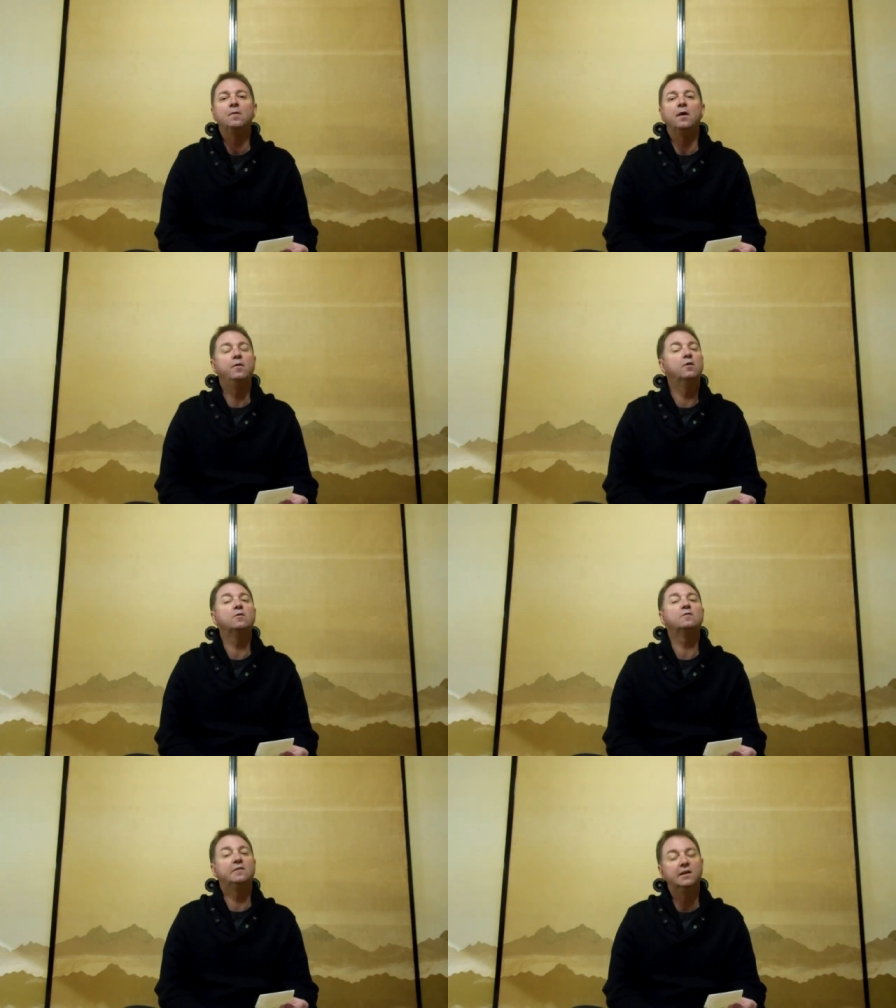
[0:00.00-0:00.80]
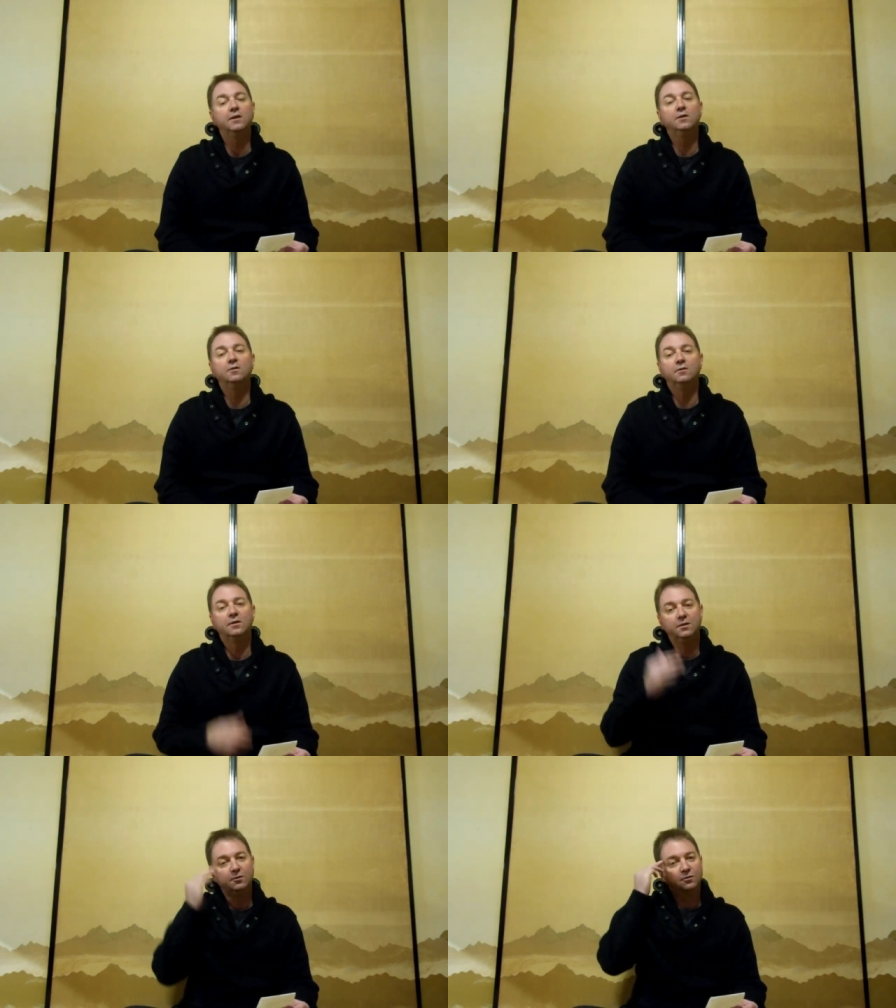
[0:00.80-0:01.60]
And they're not telling you that
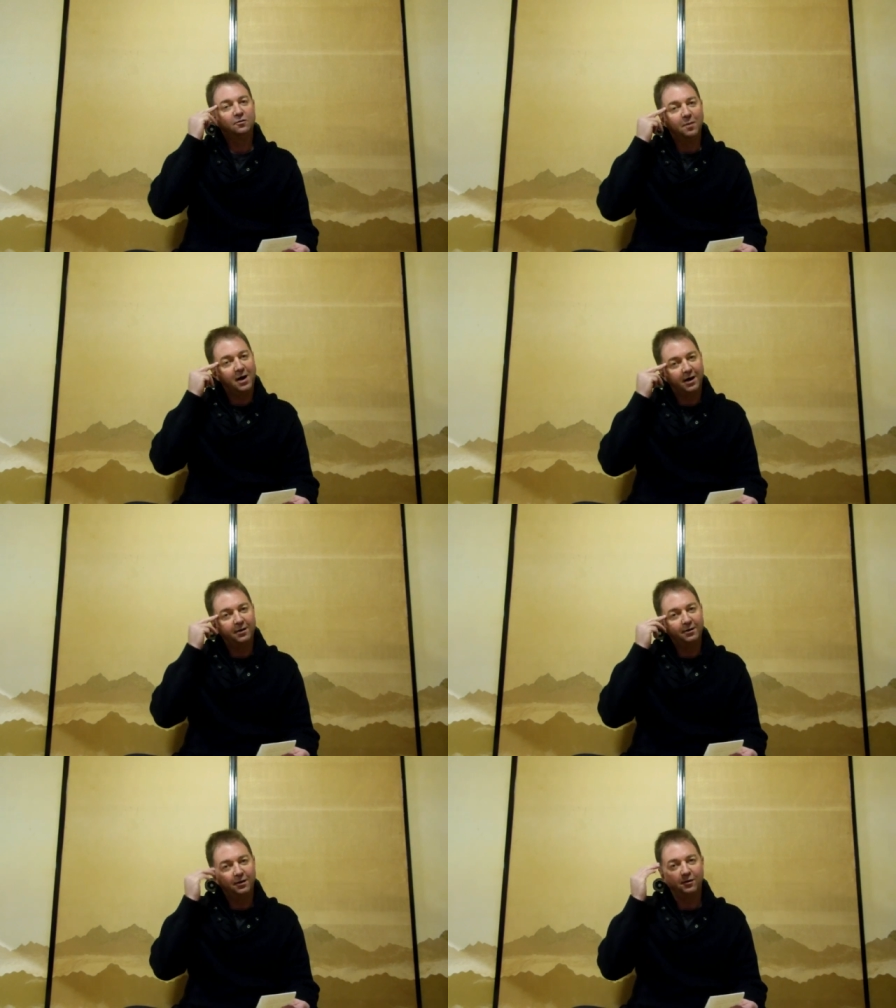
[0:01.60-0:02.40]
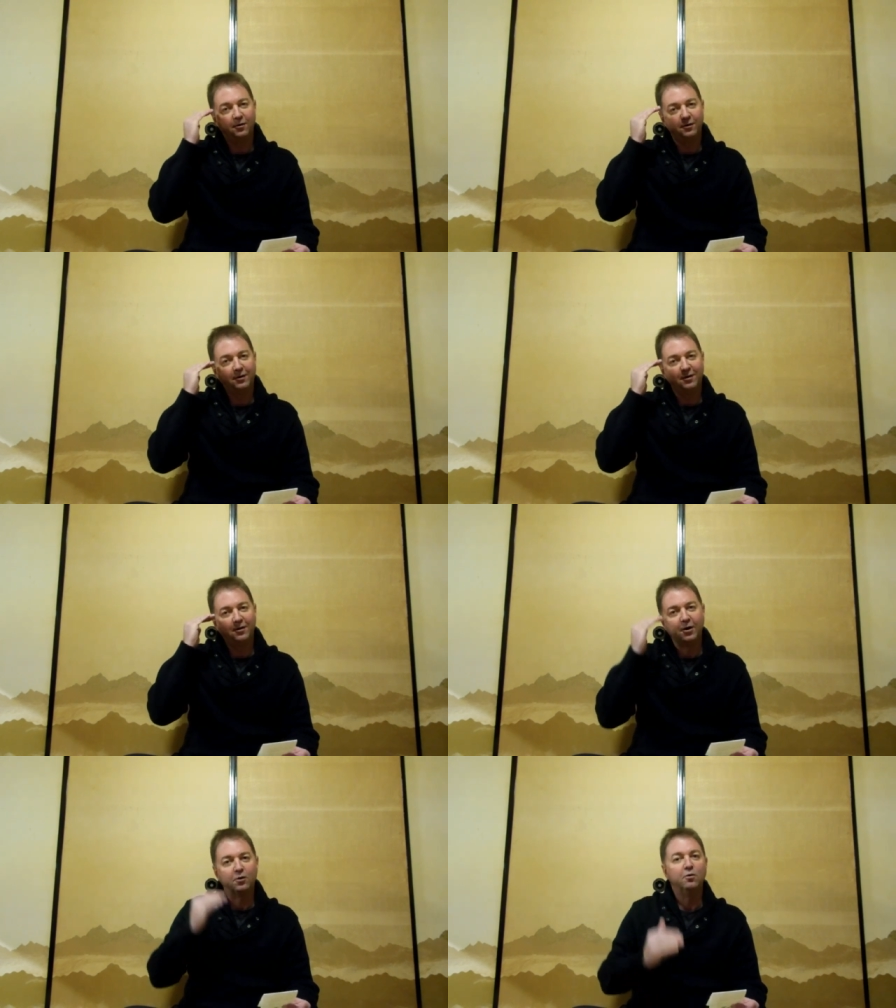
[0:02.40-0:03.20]
you're smart, that you're, you
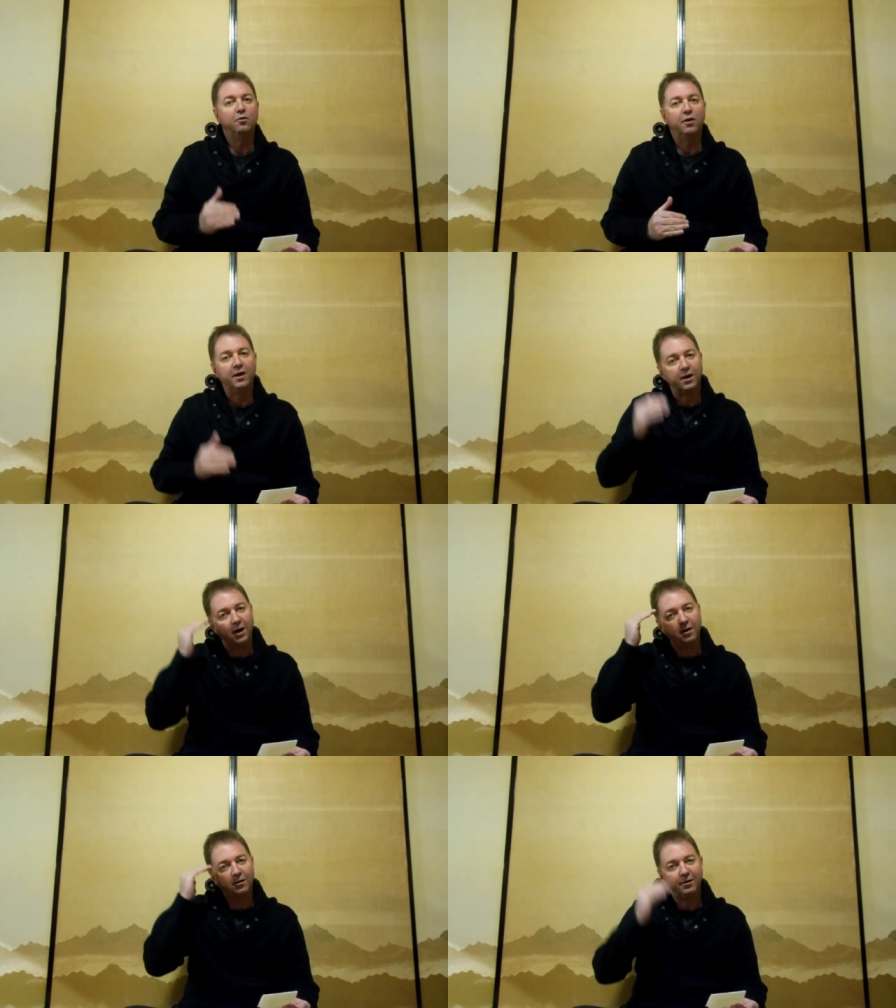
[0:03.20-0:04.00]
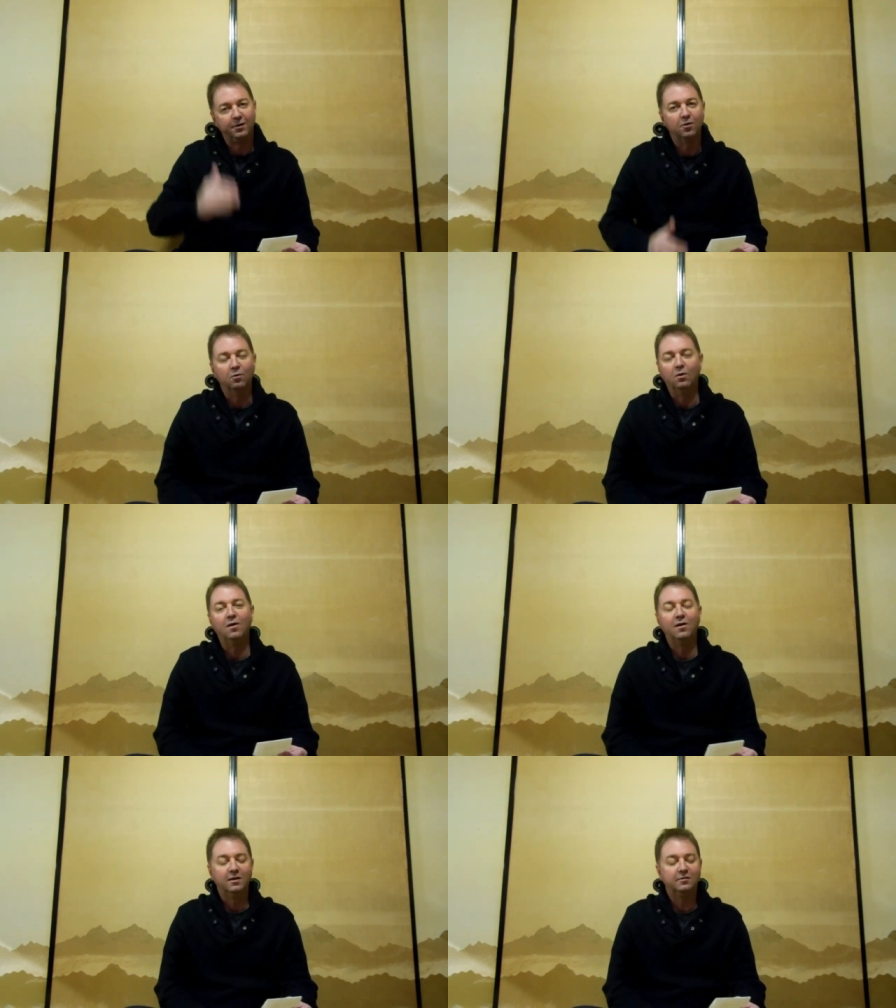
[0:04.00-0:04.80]
know, a good thinker, that you're
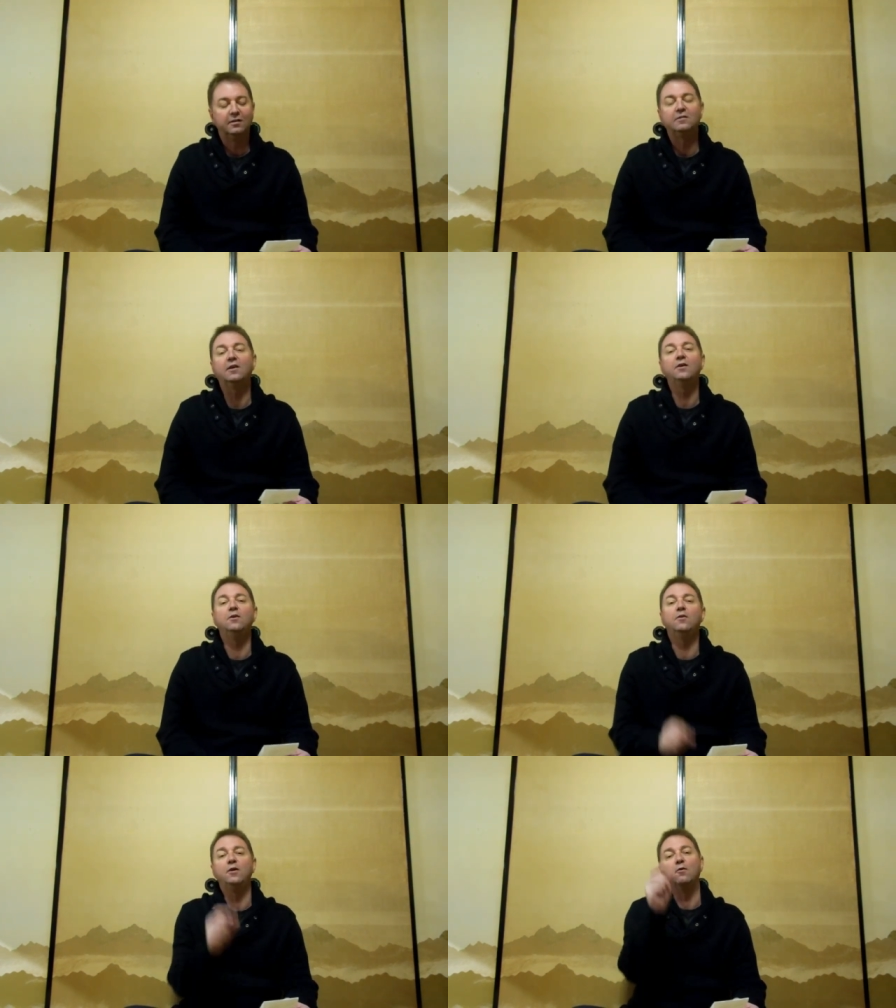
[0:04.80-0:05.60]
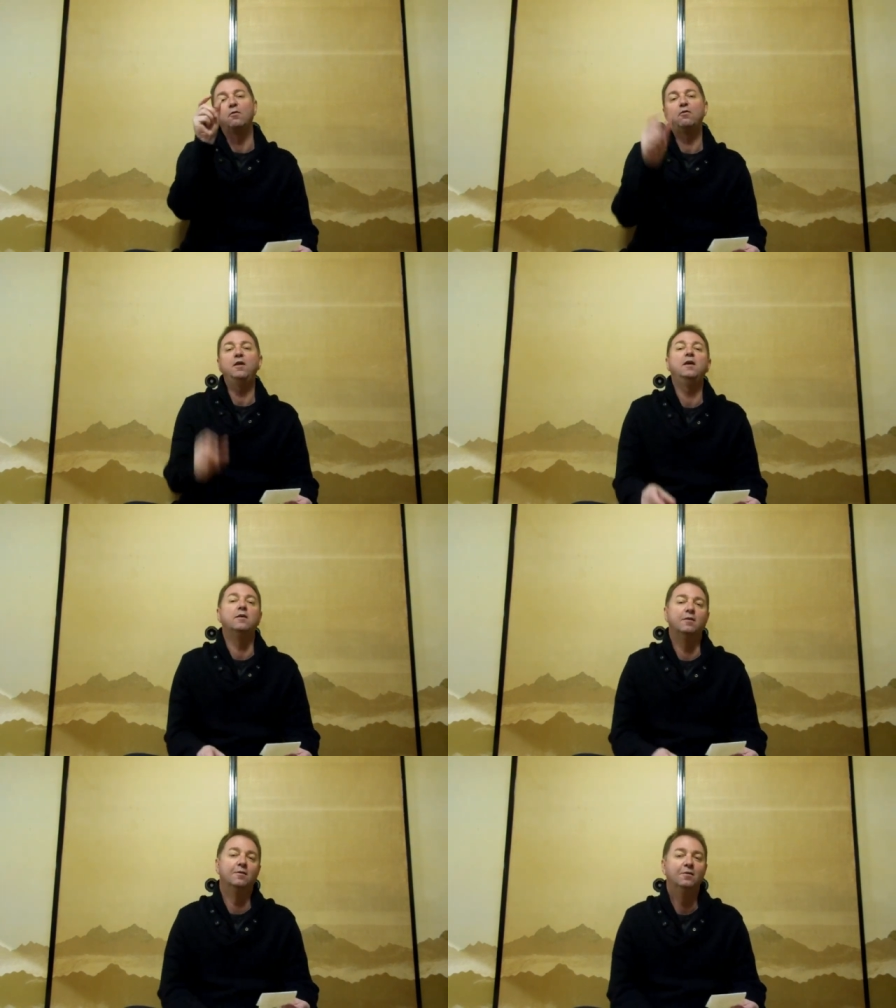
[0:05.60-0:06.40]
wise. They're telling you that you're thin
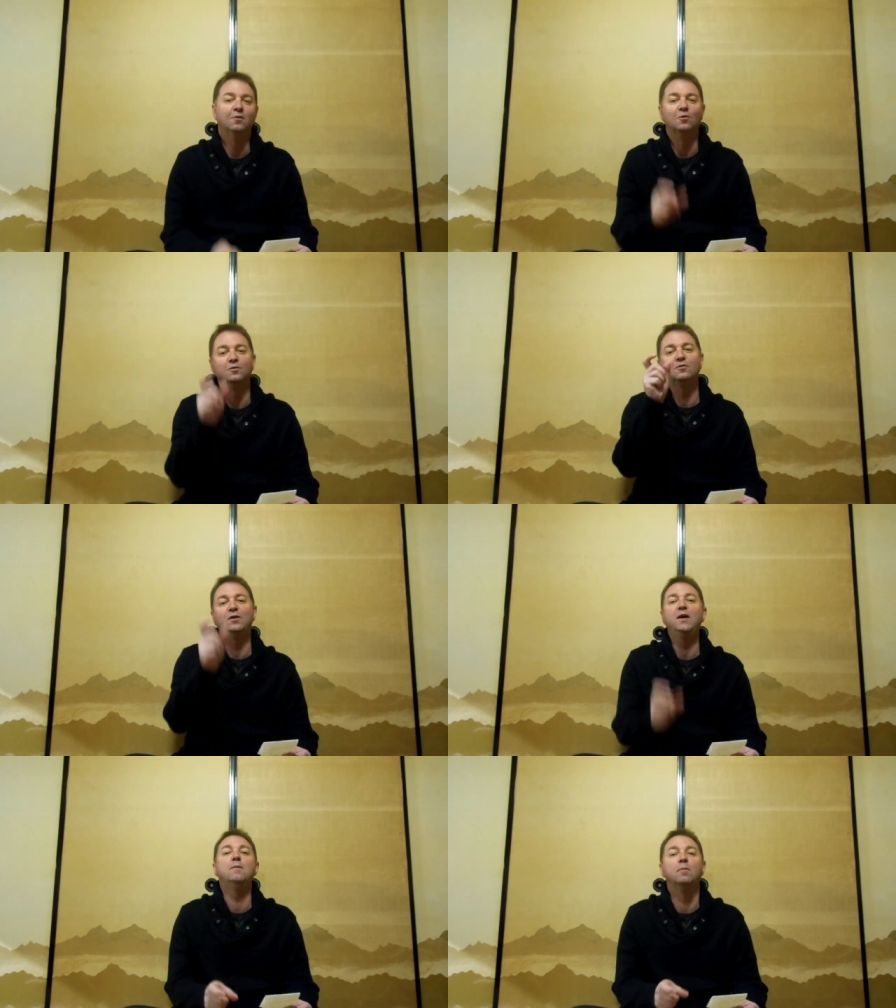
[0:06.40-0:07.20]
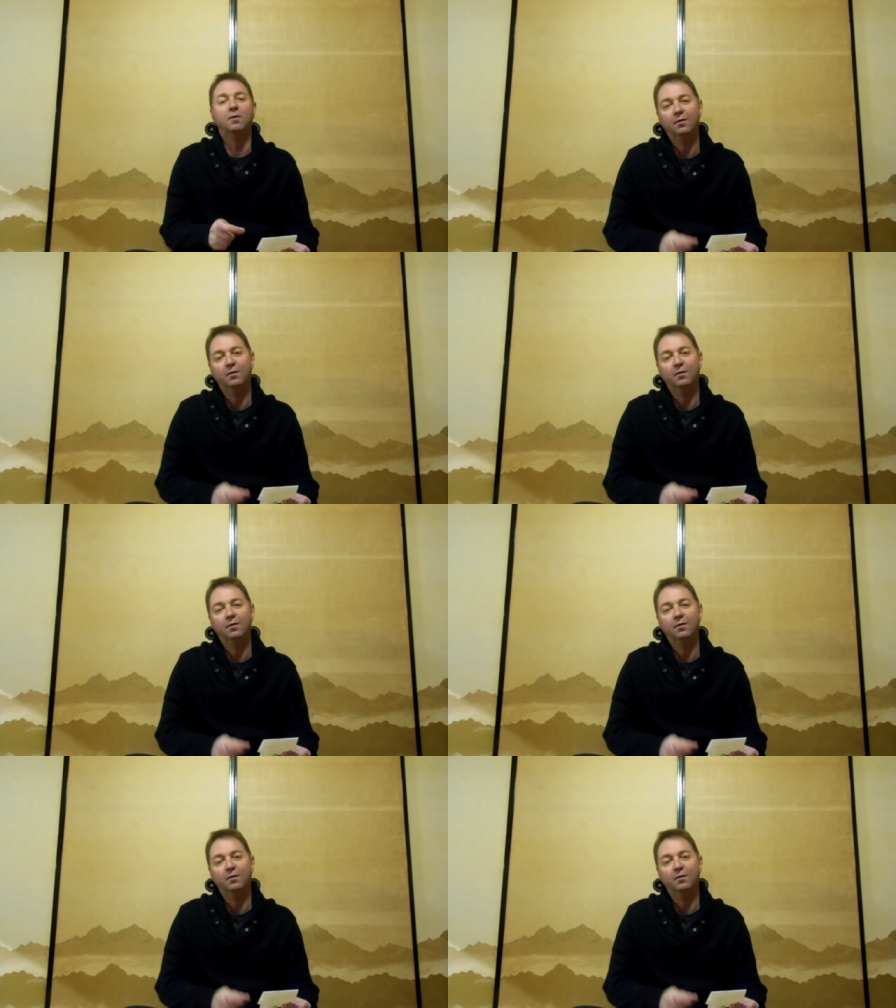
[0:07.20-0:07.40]
or slim.